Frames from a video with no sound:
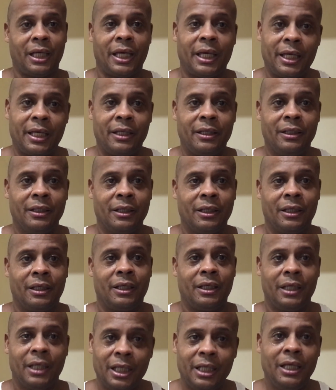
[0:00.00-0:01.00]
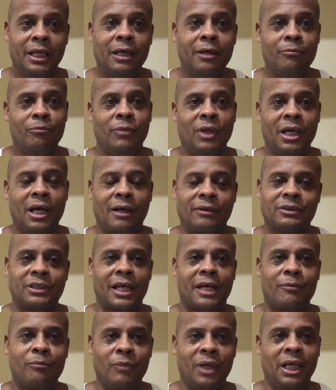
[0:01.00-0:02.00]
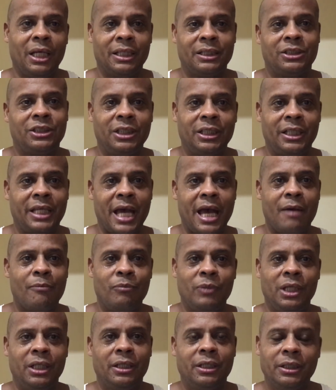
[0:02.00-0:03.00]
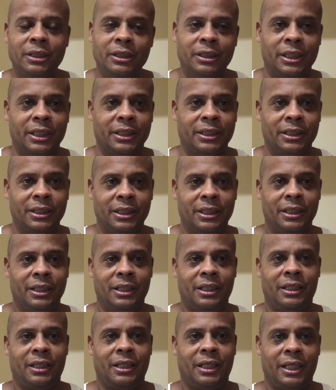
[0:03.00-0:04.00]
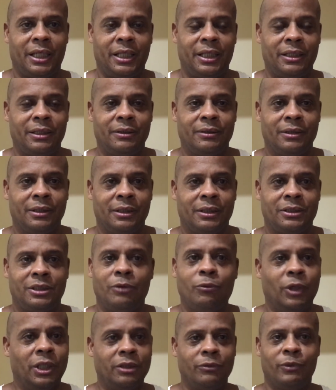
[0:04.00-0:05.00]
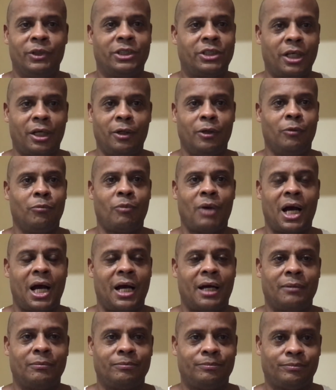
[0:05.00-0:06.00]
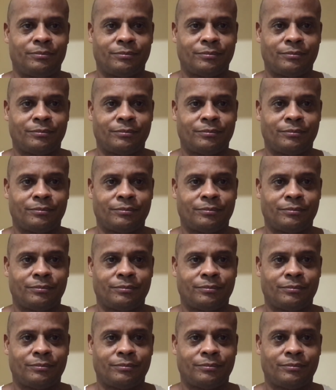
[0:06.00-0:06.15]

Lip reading: And it hit me, I was like, man, she got me good. And she wouldn't return my